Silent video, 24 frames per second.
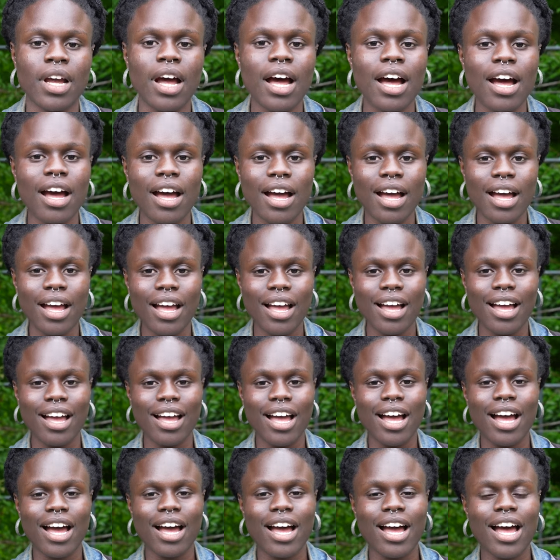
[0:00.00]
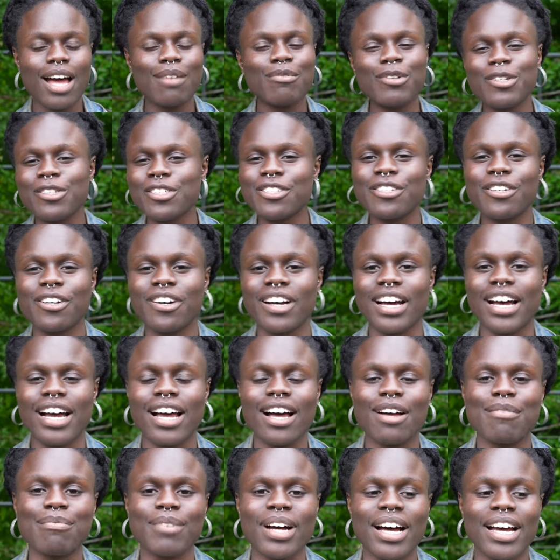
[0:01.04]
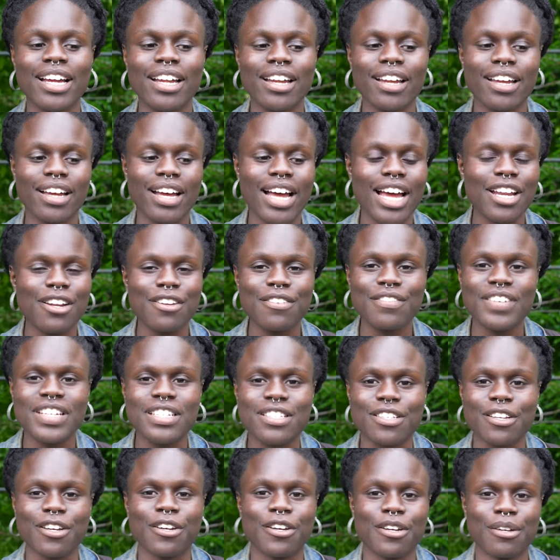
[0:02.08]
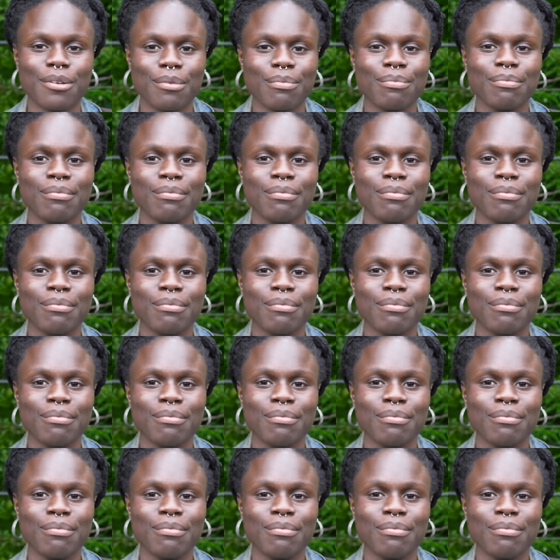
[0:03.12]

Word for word: Uh, I'm not sure. Um, I, I don't think so.